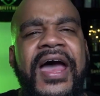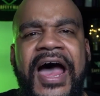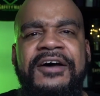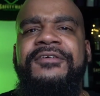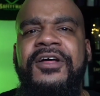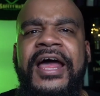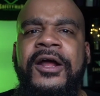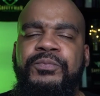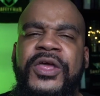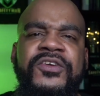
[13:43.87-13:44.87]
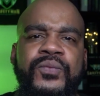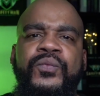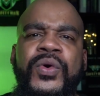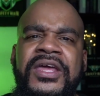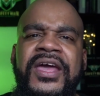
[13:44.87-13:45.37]
I feel like if
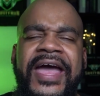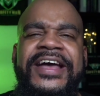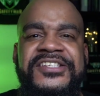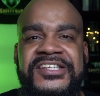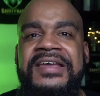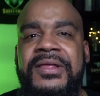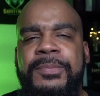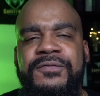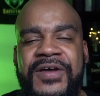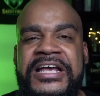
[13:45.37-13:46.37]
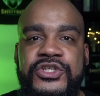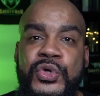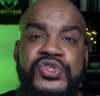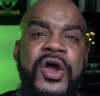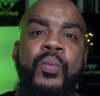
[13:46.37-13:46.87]
we as safety
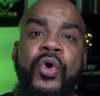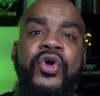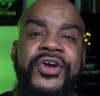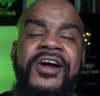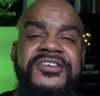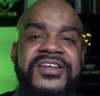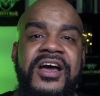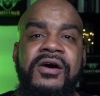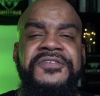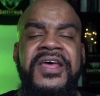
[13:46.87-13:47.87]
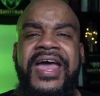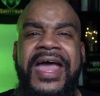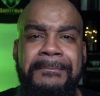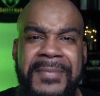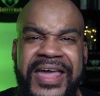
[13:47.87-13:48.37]
professionals can work on ourselves
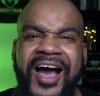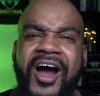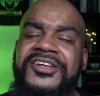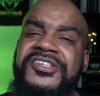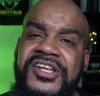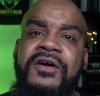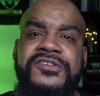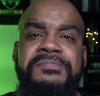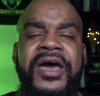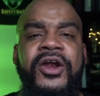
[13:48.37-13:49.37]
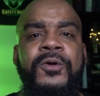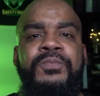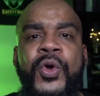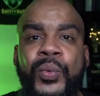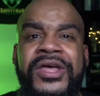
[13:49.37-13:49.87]
and make ourselves better,
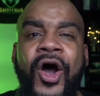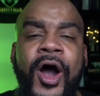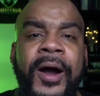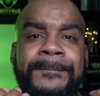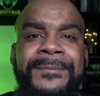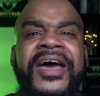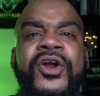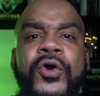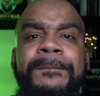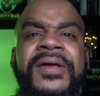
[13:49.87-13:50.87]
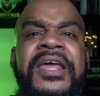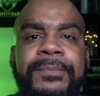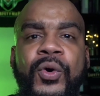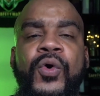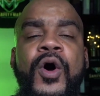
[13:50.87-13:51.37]
we are better
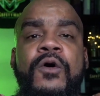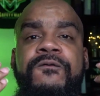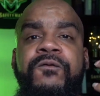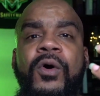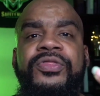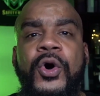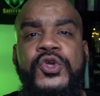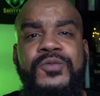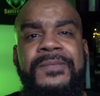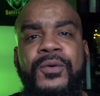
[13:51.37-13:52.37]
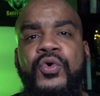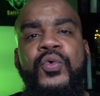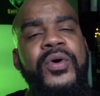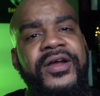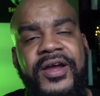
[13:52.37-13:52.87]
people for those people who
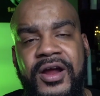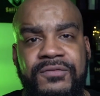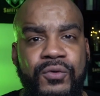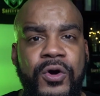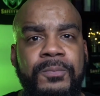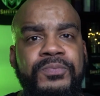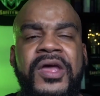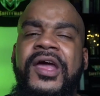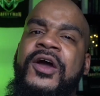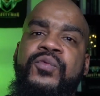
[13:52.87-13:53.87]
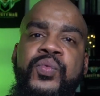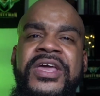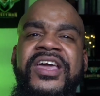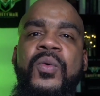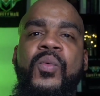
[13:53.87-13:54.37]
we're caring for. If we
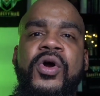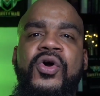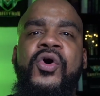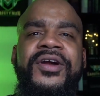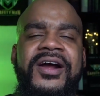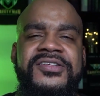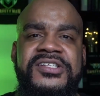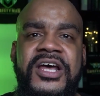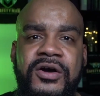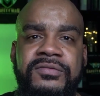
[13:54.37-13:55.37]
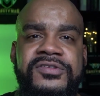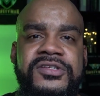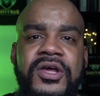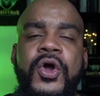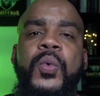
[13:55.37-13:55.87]
can work on ourselves,
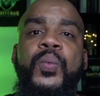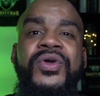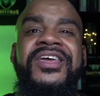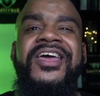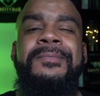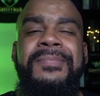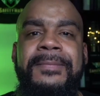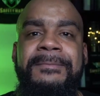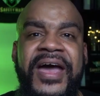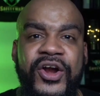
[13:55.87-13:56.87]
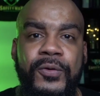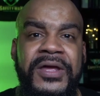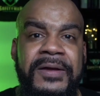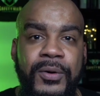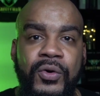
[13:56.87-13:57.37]
we can be better
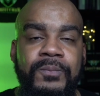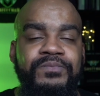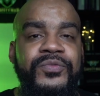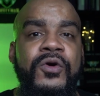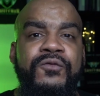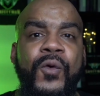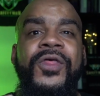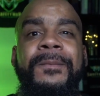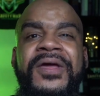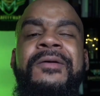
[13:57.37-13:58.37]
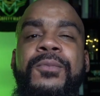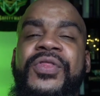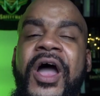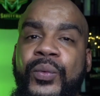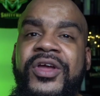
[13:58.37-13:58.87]
people for the people
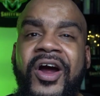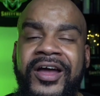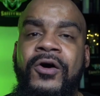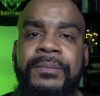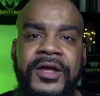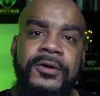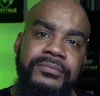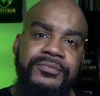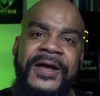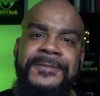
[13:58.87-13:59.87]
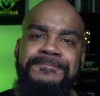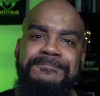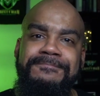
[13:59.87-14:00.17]
that we are helping, right?